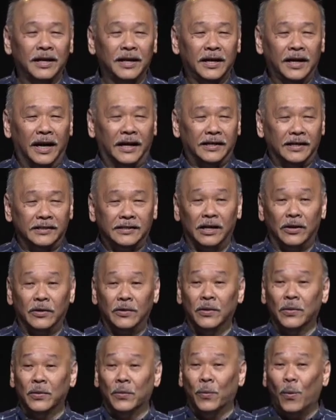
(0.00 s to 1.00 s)
And they said,
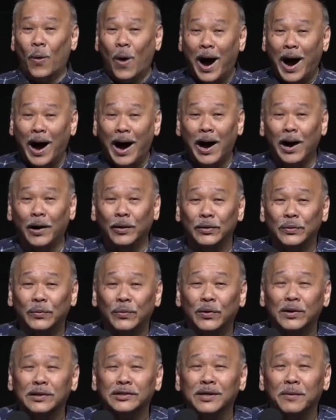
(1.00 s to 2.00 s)
wow, it
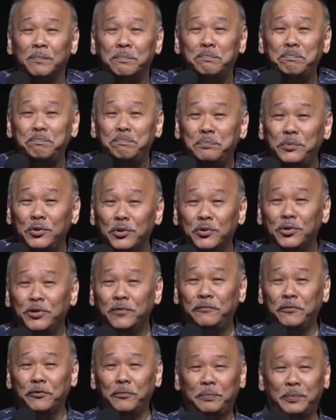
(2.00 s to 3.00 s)
was a
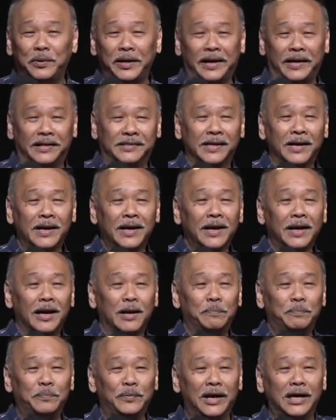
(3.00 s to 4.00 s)
beautiful place, a
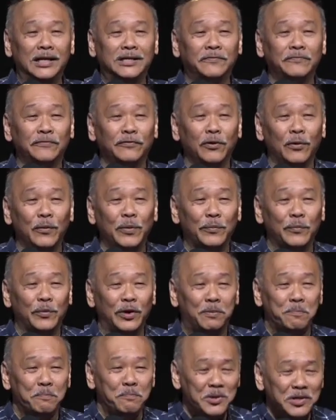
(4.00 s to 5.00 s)
place flowing
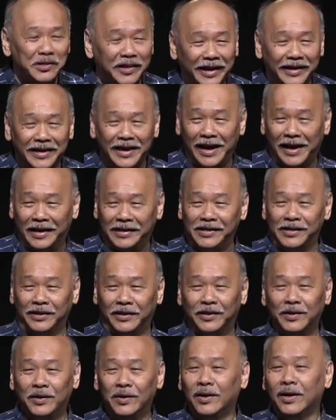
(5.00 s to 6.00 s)
with milk and honey.
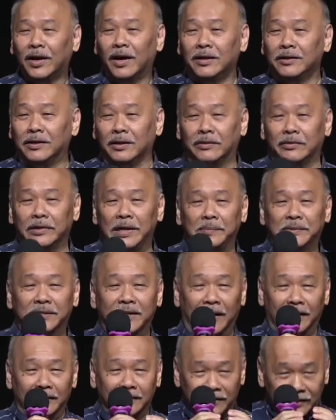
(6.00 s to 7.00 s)
The grapes
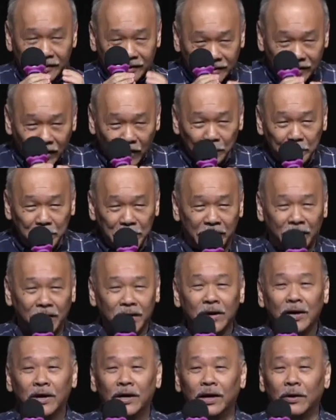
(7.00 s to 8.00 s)
are so big.
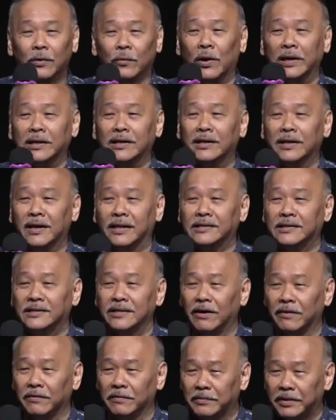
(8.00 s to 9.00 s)
One cluster
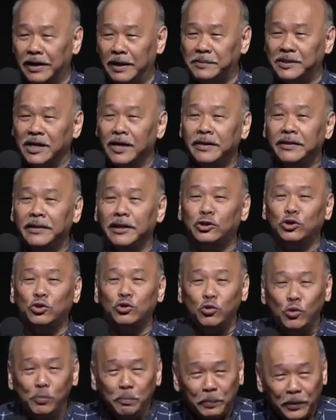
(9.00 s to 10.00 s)
of grapes needs
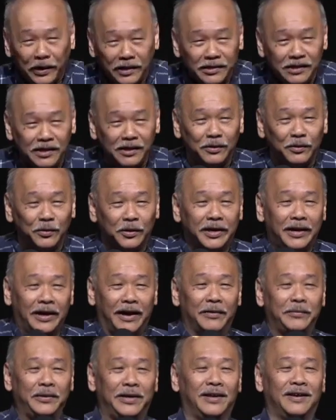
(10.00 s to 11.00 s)
two persons to
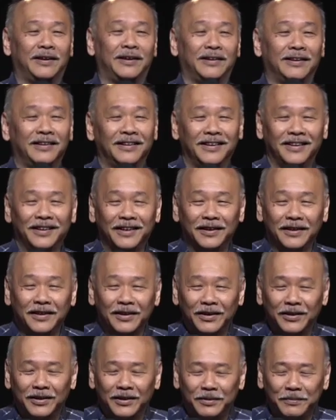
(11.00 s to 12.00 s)
carry.
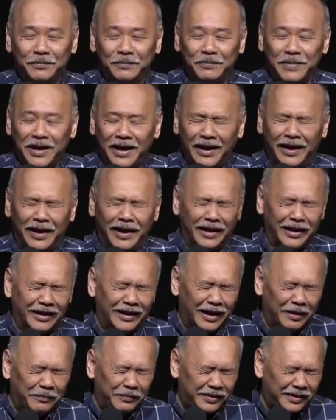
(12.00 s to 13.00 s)
Man,
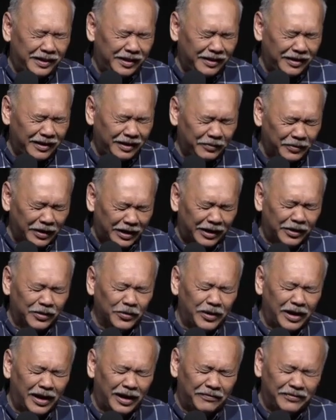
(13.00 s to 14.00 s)
I'm thinking when I go
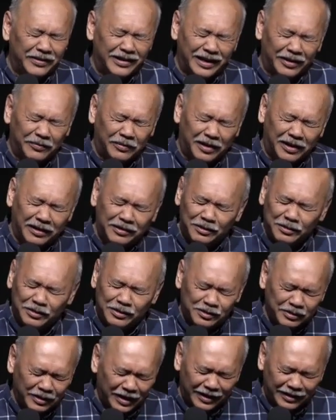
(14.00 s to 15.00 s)
heaven, I want to
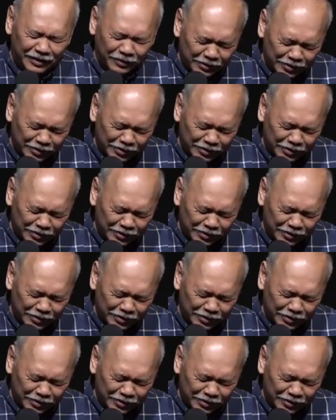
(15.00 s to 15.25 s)
try those